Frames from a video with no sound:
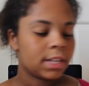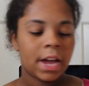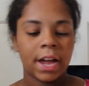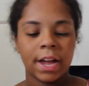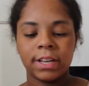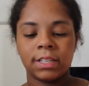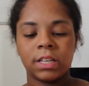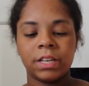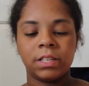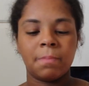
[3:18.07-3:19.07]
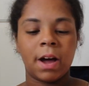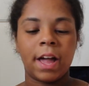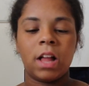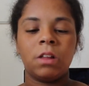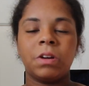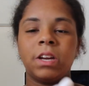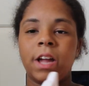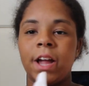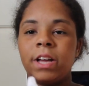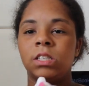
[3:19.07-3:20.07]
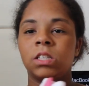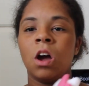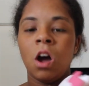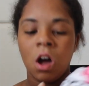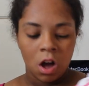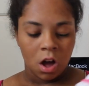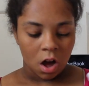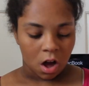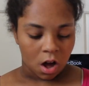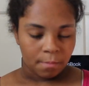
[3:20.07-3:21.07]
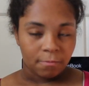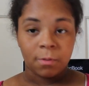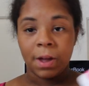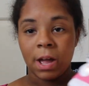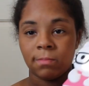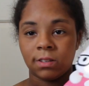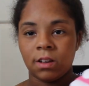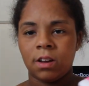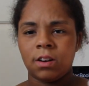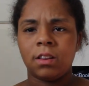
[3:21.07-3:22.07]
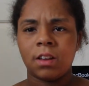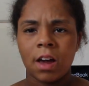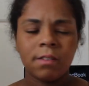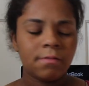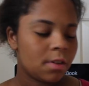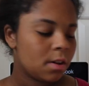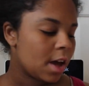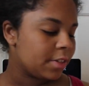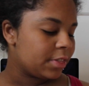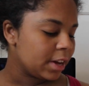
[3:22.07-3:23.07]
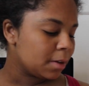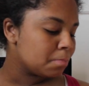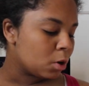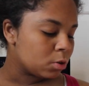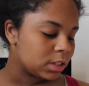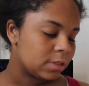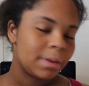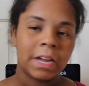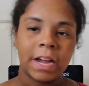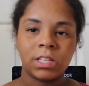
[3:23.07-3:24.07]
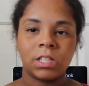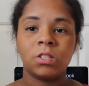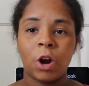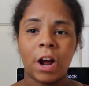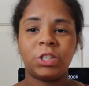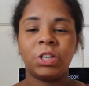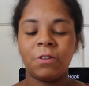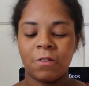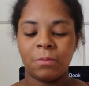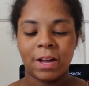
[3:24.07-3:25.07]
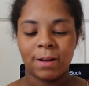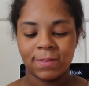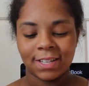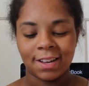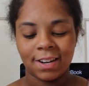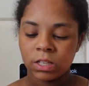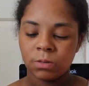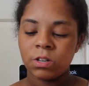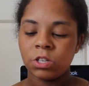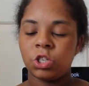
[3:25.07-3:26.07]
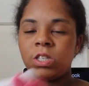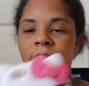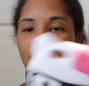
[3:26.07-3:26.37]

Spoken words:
case is my Hello Kitty case from Amazon. I think most of my cases are actually from Amazon. This one is just